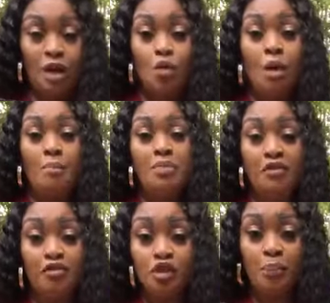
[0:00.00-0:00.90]
You want
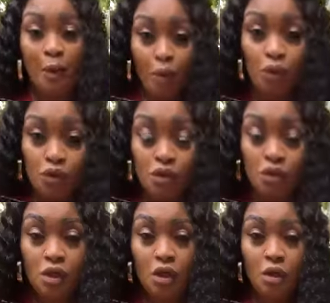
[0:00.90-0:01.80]
beef with
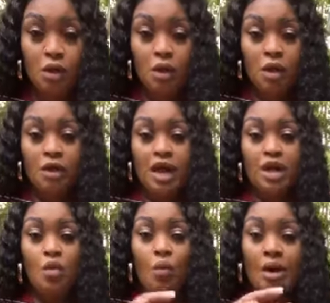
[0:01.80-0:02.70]
bones.
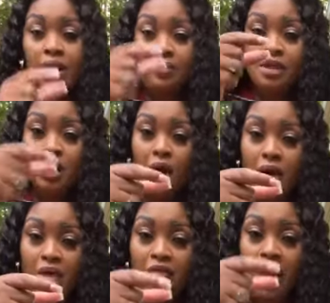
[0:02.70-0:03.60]
Then you want them to
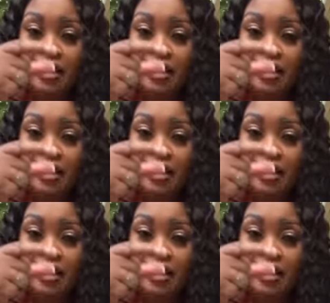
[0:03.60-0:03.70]
cut it